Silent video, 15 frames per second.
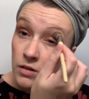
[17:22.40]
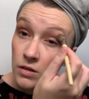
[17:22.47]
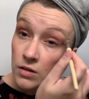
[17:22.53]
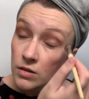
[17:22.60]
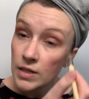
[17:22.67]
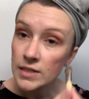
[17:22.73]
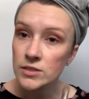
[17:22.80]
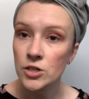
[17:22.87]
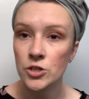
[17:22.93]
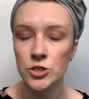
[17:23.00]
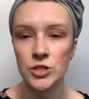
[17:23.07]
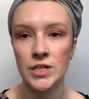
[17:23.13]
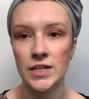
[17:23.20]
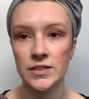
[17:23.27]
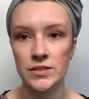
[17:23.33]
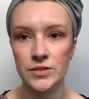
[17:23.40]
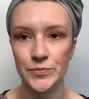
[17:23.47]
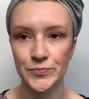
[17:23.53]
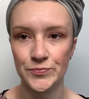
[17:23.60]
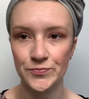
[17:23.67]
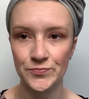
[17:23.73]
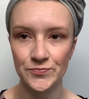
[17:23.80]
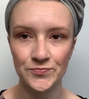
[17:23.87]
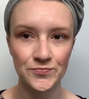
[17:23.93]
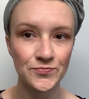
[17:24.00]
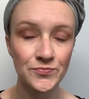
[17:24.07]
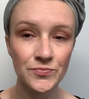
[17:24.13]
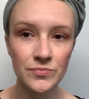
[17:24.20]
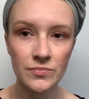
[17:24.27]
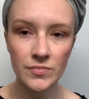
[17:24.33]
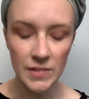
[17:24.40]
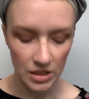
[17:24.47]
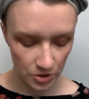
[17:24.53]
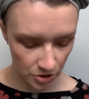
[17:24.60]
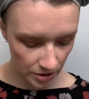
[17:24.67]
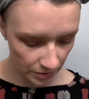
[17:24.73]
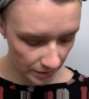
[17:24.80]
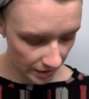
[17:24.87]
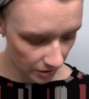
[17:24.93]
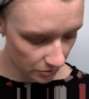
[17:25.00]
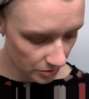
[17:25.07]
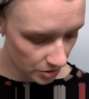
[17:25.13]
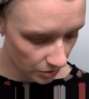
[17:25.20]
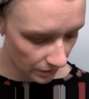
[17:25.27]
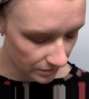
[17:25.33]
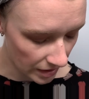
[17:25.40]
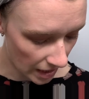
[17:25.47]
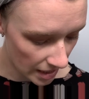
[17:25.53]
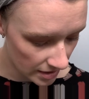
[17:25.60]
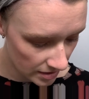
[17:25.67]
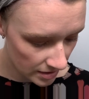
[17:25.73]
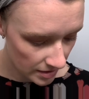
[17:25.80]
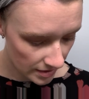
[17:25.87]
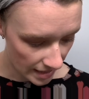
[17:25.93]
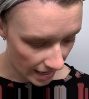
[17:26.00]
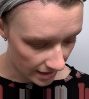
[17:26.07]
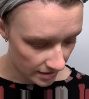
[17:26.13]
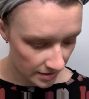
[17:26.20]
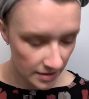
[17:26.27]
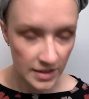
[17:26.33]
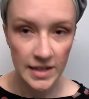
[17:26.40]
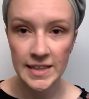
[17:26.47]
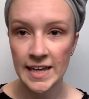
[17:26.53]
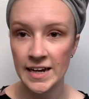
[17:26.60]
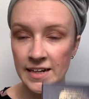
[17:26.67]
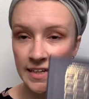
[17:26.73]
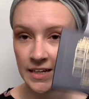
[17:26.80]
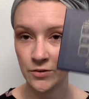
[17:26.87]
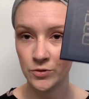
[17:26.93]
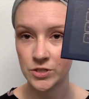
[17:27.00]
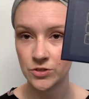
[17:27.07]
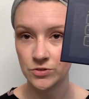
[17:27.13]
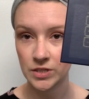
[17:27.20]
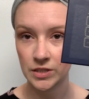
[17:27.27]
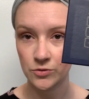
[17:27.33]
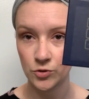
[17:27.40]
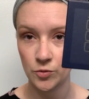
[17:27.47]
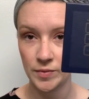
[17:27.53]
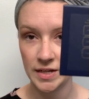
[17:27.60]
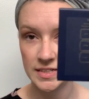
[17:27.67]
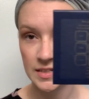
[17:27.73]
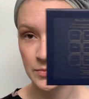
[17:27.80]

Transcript: less harsh lines. So there we go. So I've got that. And that again was using the Romantic